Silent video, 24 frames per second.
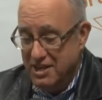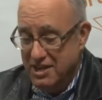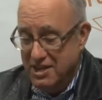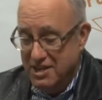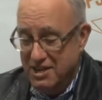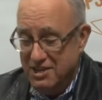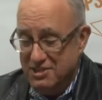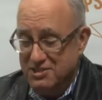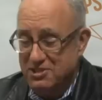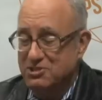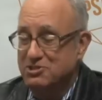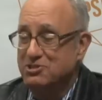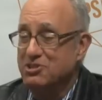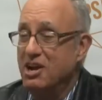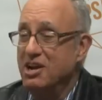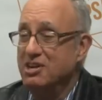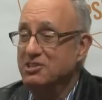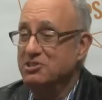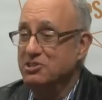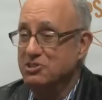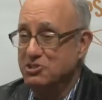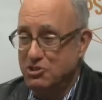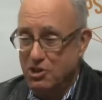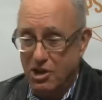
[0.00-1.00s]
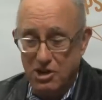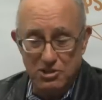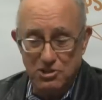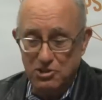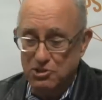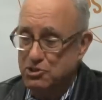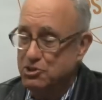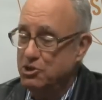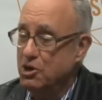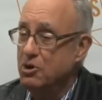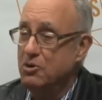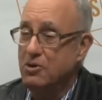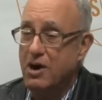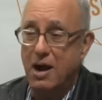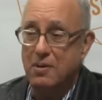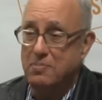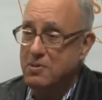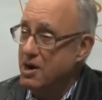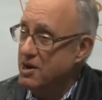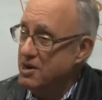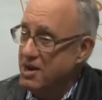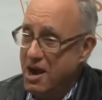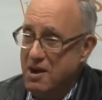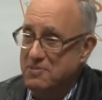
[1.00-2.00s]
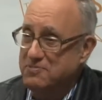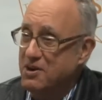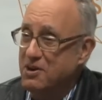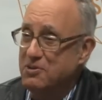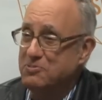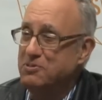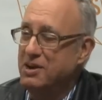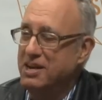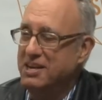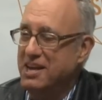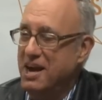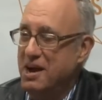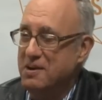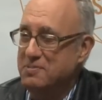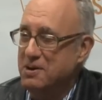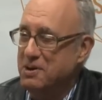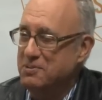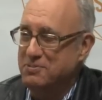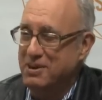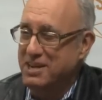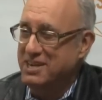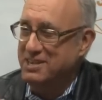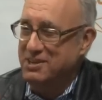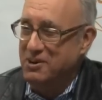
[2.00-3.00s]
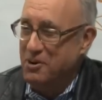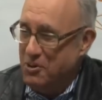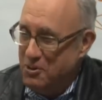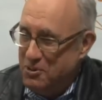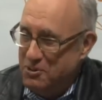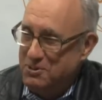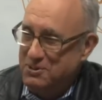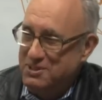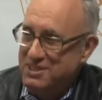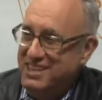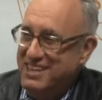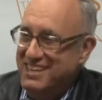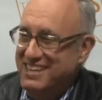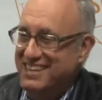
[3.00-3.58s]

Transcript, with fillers: Yes. At the, at the start of the show, I'm, uh, I've already, I'm already old,